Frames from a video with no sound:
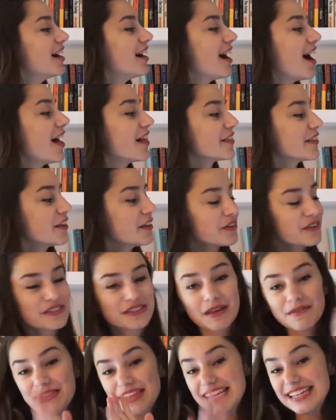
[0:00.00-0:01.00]
A Little
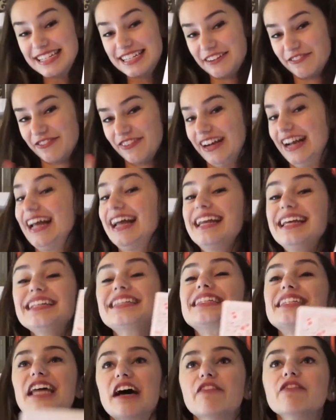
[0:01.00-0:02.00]
Something Different, and it's
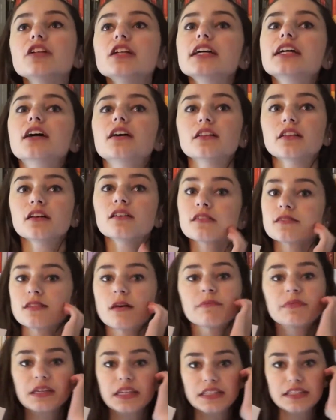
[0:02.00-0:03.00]
definitely a little
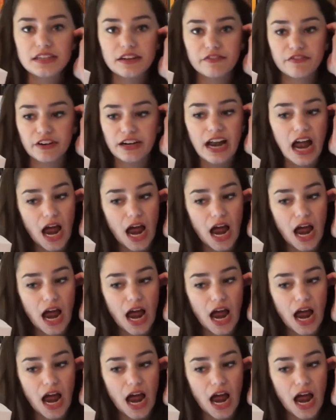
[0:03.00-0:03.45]
something different.